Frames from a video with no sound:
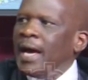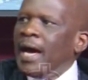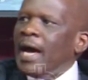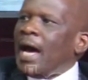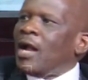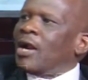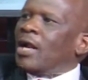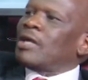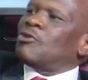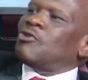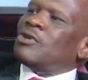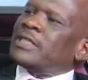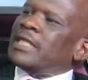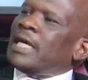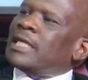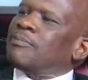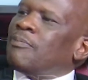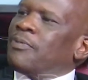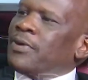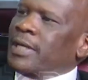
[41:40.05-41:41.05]
Yeah. And I'm not
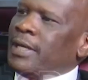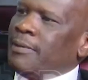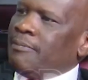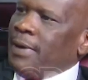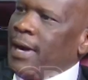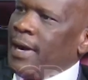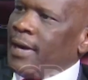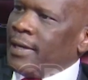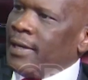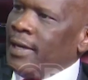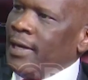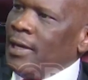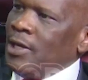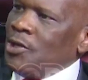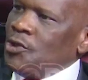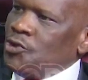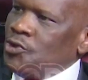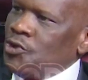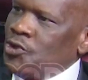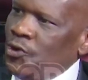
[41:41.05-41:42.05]
just bringing back.
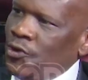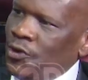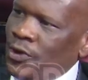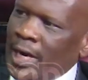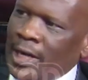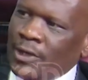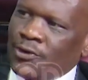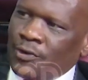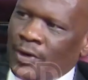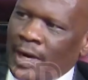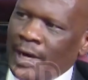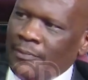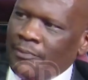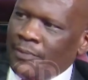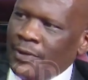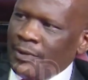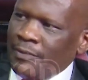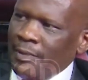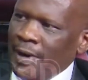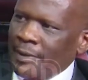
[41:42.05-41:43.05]
Do you know that you can
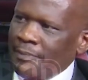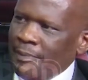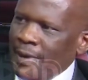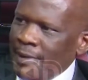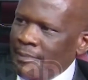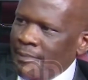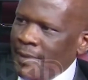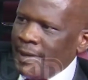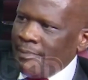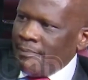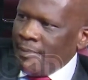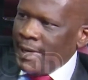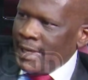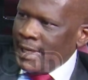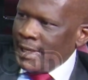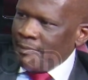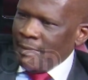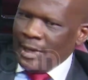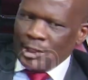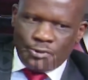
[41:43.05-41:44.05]
bring back by my
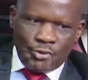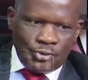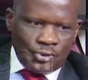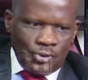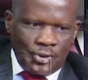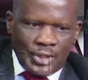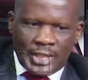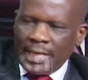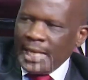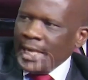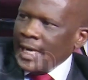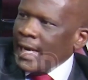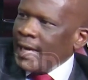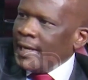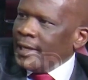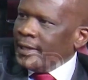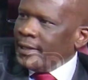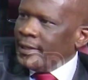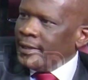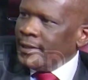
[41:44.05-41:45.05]
money, but you sold the
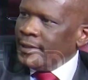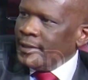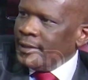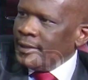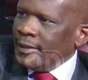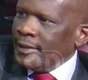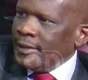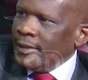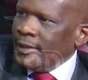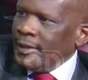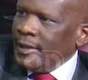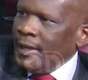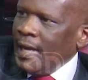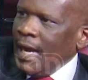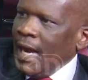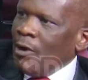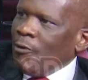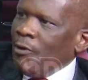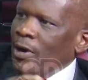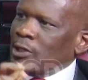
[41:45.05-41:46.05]
land? Mm.
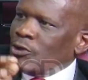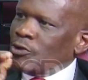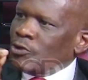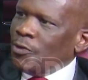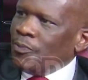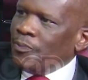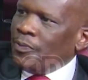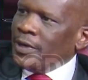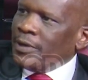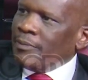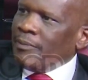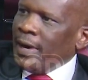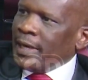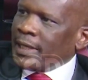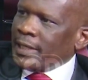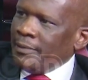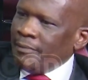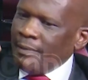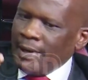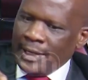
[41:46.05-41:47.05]
I want you to bring back
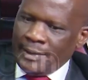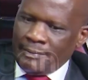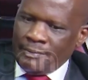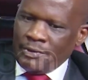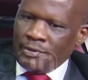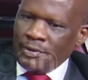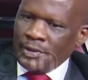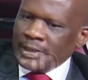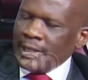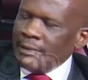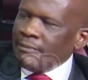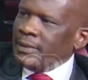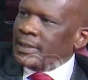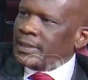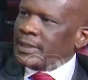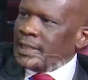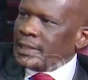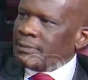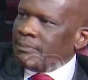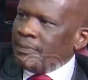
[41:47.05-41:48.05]
the money because the
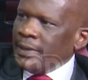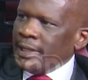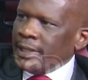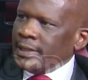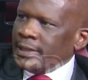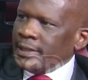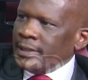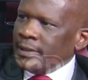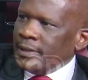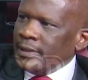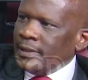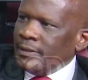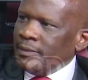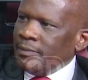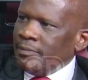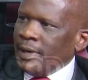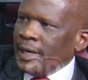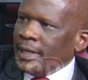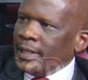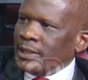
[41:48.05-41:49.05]
business paid.
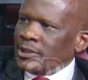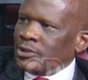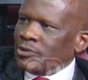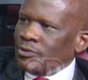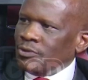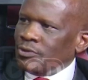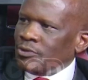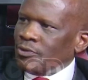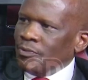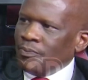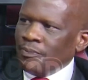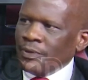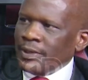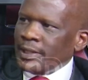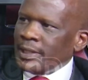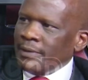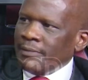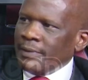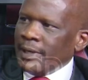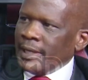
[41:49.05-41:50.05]
you managed to, to mm.
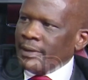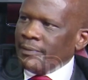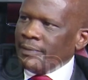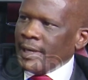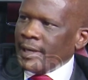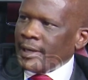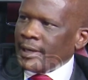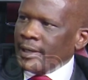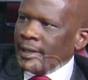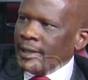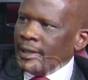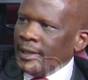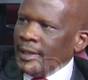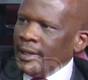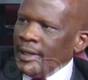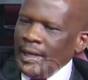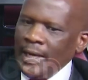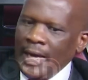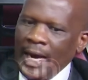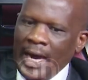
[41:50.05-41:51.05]
bring the money back. Mm.
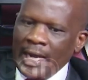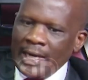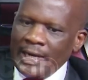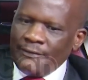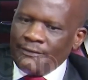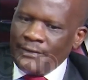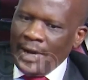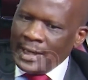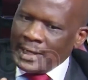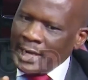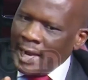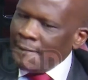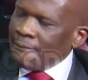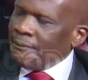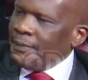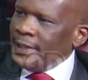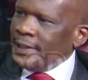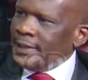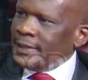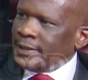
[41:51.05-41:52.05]
And if that
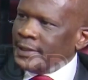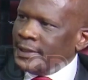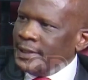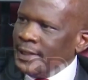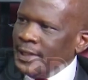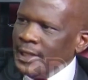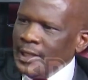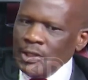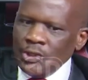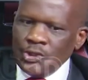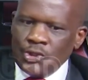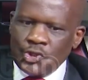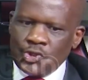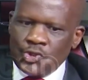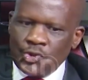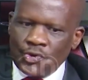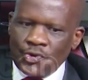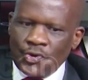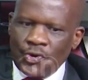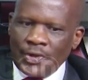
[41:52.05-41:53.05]
happens, did
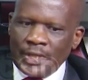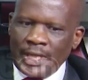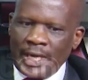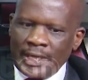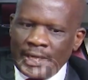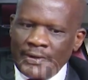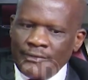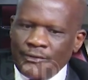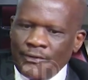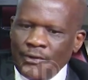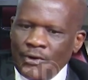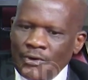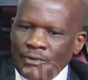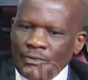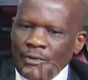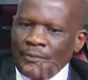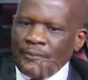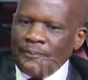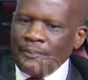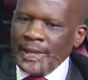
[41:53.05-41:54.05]
you know that the volume
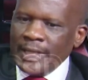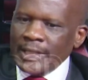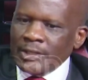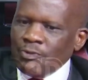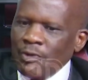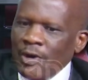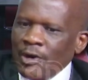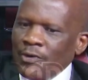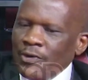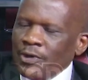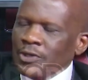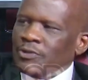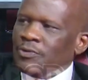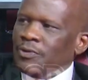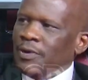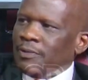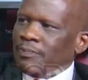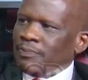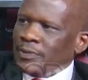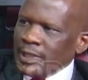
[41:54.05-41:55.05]
of maize we are going
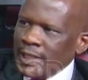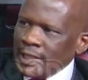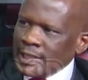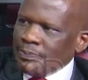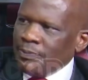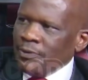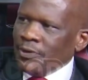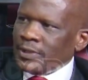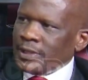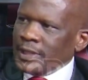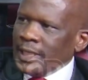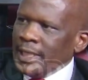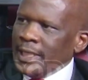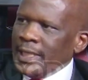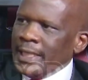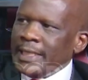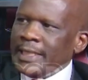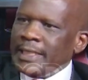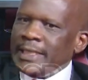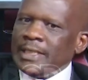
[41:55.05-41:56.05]
to export
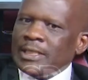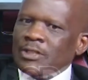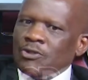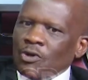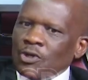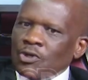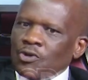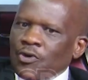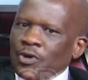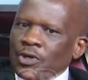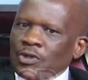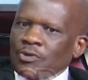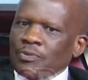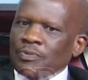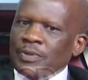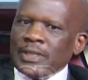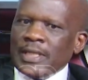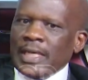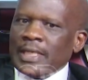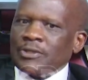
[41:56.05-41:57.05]
it's not going to
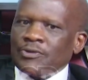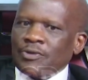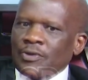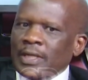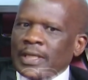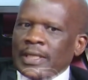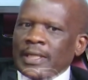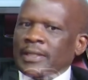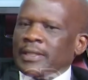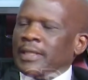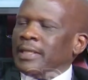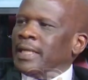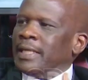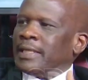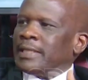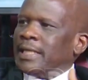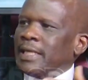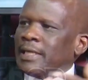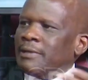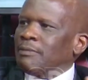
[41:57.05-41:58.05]
be just only
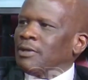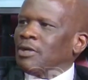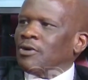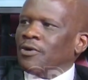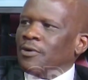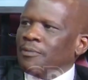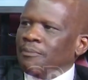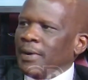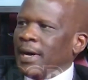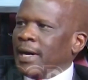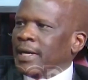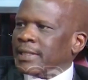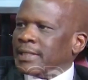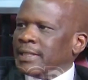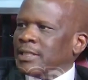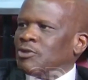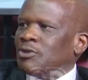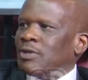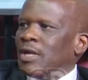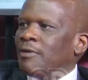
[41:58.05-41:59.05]
the 10 million bags.
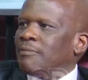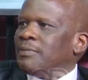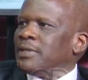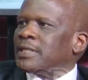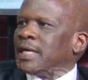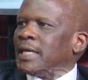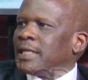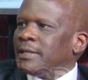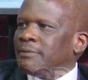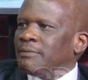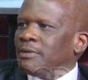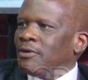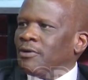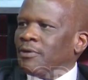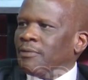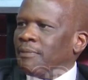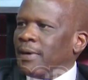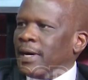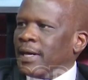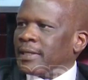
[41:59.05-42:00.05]
It will now be 30
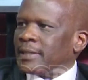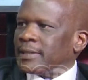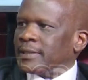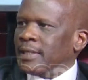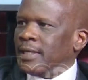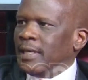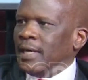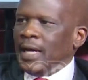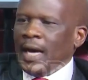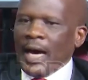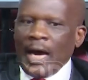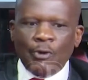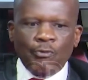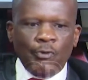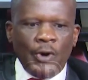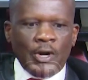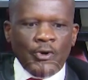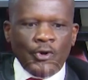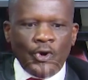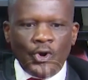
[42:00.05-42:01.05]
million exactly. bags. And
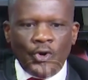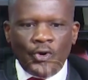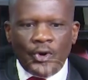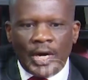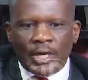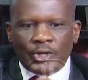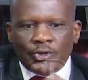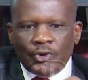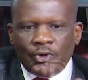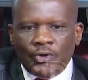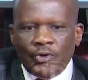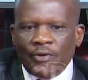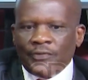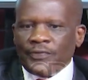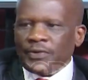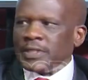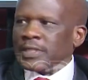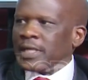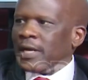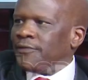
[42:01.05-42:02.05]
we're no longer talking of
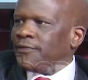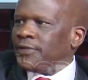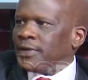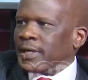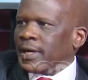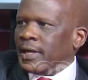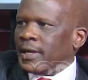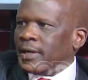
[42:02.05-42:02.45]
East Africa.